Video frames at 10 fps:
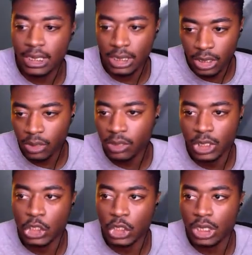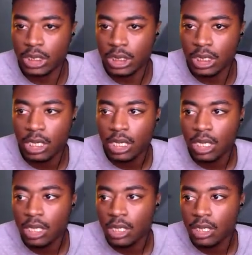literally just
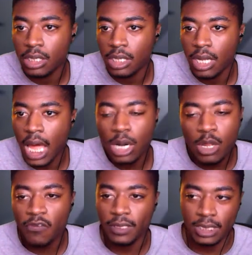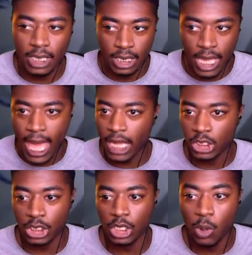I don't know if it's like
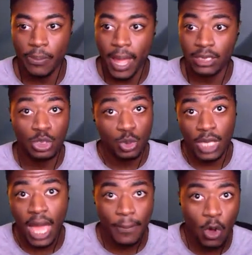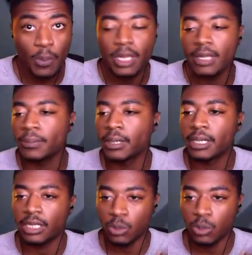actually going back to that moment, but there